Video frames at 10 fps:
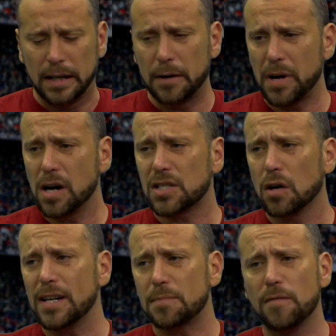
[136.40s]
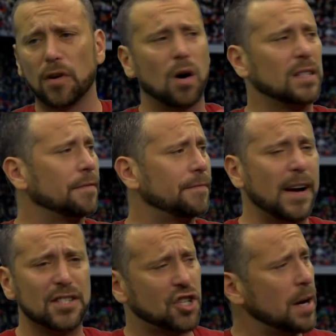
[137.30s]
there we are. So let's move on to our
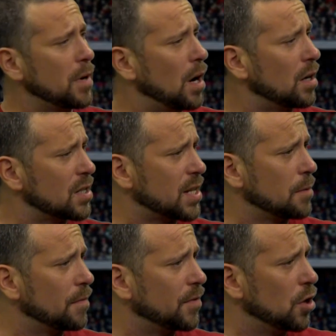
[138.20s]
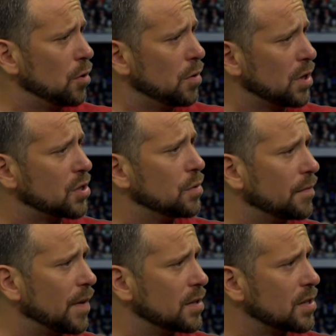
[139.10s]
defence. Jamie, I'm going to stay with you. Who are your two defenders?